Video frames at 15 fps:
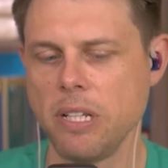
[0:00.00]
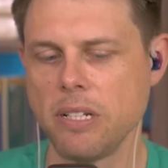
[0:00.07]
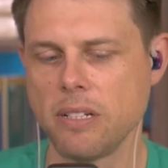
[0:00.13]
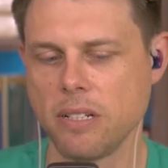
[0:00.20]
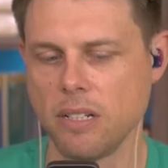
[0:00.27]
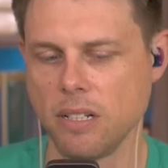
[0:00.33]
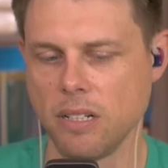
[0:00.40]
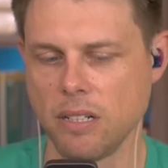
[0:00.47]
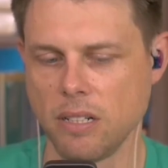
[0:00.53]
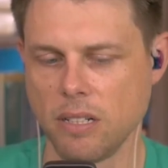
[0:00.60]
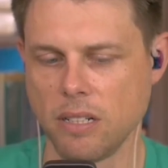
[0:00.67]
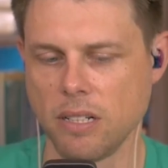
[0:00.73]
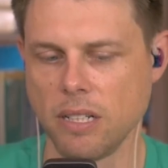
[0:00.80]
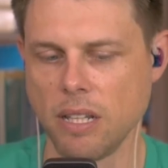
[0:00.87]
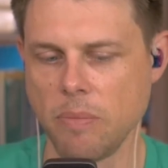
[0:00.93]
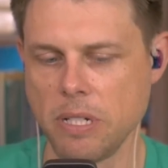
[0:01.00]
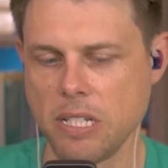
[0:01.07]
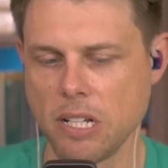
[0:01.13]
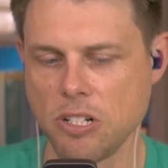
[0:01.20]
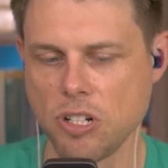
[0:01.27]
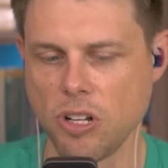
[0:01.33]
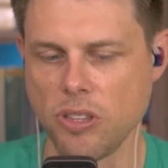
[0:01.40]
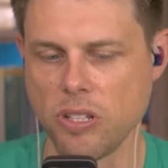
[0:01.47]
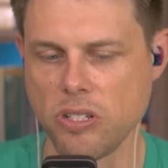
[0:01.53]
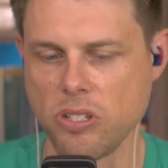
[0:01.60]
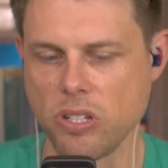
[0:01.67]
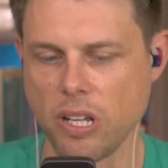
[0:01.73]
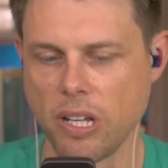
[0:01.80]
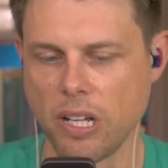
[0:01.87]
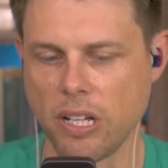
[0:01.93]
Doubt. Let me touch on this
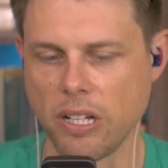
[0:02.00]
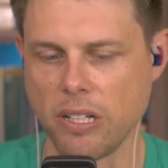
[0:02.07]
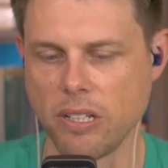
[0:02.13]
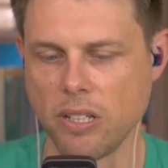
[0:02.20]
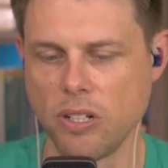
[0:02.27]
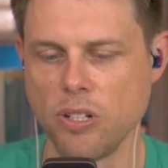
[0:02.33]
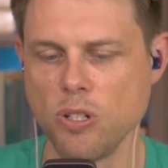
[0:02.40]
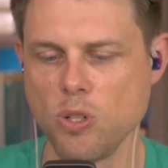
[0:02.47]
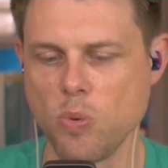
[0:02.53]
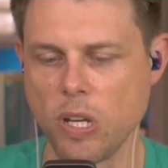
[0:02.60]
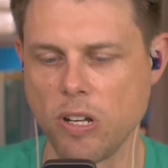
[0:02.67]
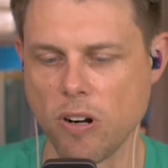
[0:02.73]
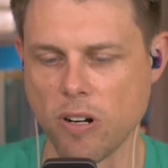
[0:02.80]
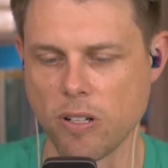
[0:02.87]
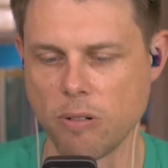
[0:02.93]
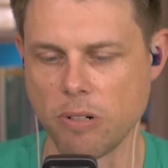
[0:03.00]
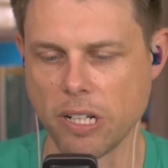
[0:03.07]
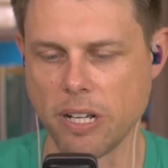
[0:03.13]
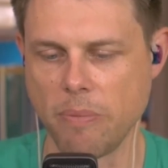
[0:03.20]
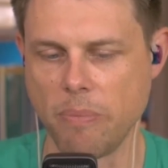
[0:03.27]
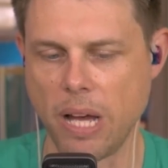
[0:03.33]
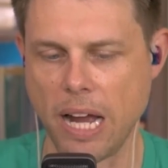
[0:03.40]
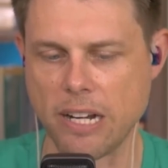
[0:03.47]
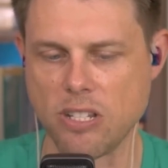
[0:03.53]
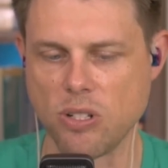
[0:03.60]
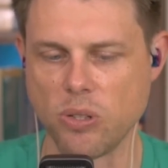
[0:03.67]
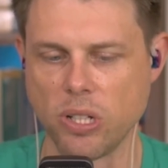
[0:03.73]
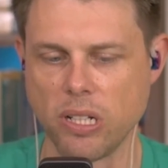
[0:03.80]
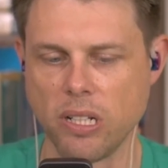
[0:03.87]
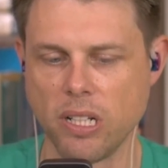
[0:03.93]
uh, Newsweek article. I want to come back
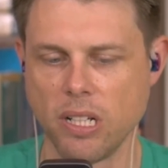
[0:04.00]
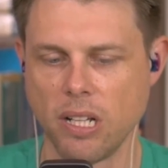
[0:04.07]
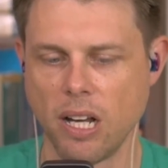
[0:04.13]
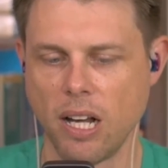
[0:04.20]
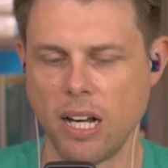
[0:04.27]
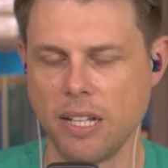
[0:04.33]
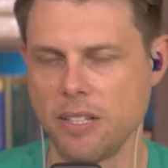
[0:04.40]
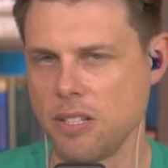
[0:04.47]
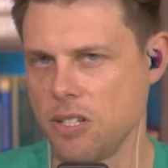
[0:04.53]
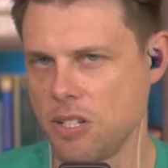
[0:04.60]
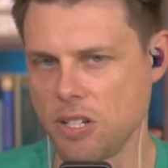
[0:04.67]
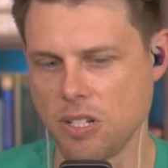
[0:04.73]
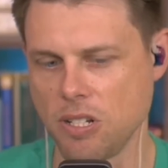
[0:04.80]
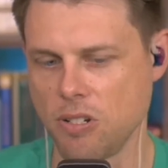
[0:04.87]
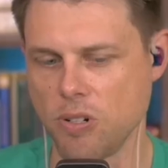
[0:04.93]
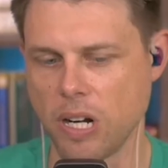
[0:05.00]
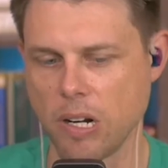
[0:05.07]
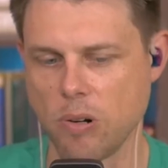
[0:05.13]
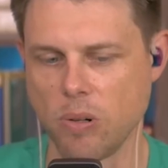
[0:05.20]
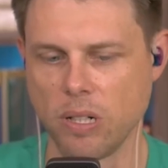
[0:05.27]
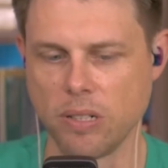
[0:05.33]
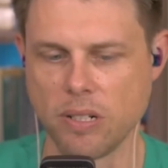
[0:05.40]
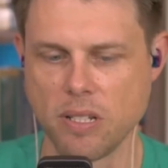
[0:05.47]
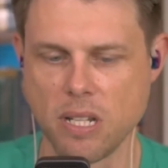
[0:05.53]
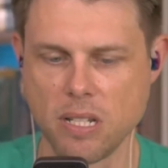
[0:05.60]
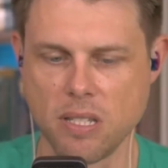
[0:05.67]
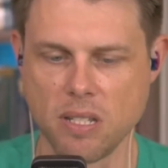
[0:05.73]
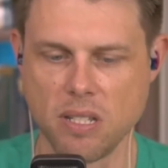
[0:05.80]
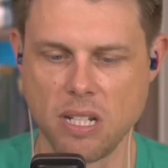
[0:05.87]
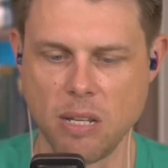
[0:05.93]
to it. Uh, this is just a direct quote. It says
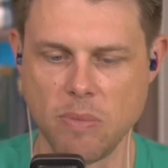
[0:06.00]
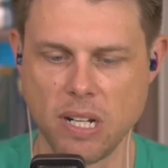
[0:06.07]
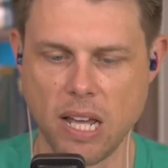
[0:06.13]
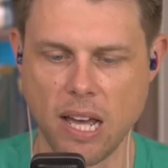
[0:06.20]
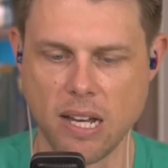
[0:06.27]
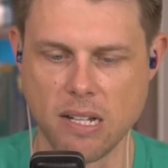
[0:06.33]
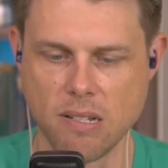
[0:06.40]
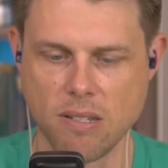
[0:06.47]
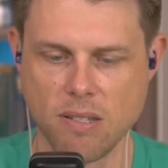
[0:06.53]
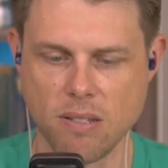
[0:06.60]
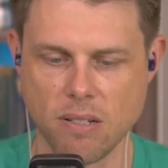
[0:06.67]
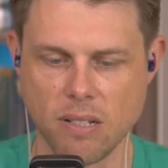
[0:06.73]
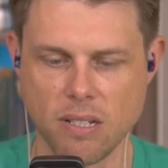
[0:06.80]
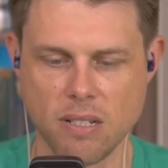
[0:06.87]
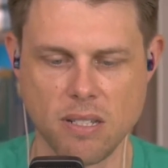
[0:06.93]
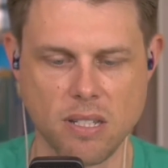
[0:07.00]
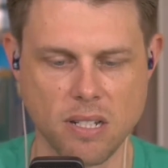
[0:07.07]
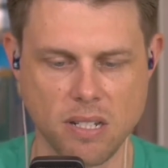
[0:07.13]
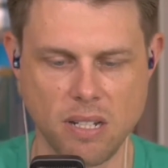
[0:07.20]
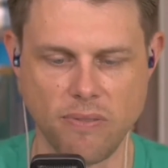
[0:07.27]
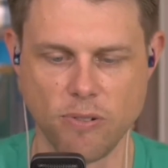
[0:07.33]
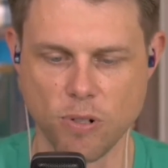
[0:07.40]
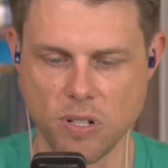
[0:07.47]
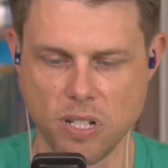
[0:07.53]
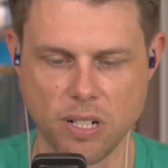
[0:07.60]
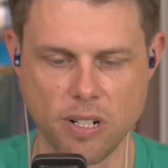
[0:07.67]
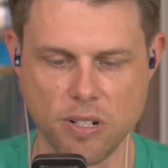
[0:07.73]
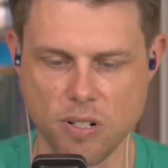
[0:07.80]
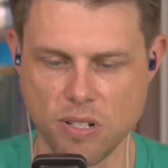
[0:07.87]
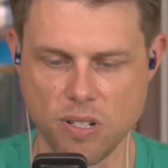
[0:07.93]
the statement has 64
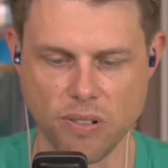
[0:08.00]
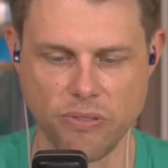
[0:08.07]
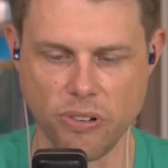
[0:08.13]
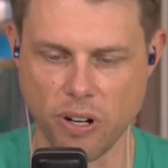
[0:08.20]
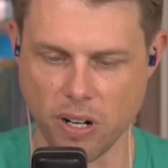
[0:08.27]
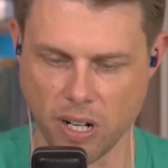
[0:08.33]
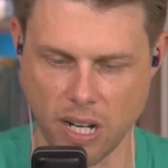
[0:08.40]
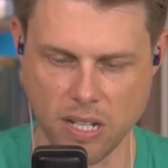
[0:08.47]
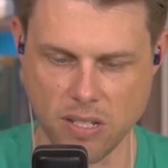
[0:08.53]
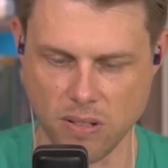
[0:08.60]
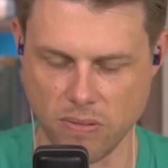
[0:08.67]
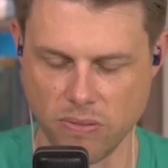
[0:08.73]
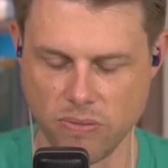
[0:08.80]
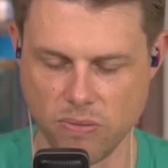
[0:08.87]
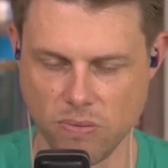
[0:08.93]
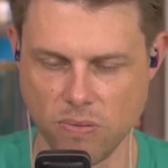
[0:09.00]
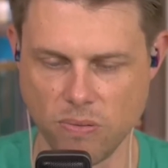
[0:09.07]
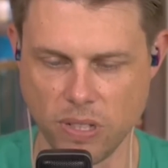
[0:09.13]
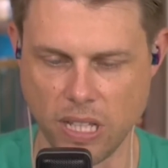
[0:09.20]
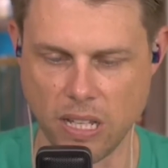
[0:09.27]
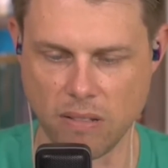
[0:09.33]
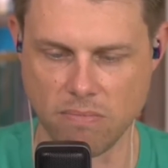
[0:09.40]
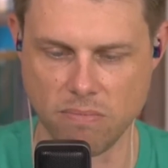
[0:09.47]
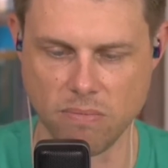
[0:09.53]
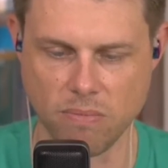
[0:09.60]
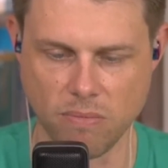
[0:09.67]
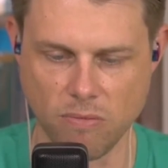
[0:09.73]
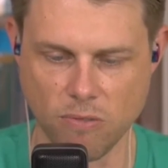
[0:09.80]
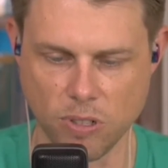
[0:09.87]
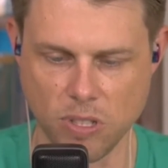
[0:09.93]
signatures so far as of when they
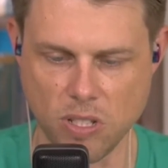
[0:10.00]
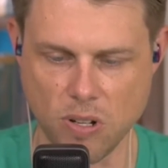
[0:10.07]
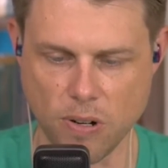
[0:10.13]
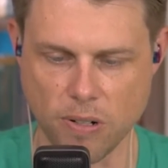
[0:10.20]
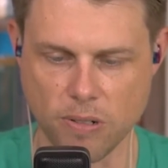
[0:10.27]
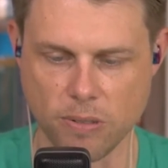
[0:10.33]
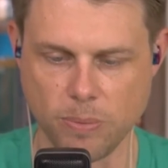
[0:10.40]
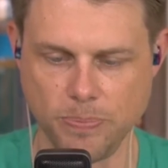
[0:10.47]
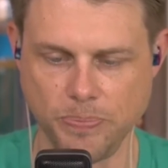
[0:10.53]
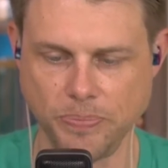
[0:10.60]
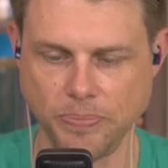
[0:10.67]
wrote this article.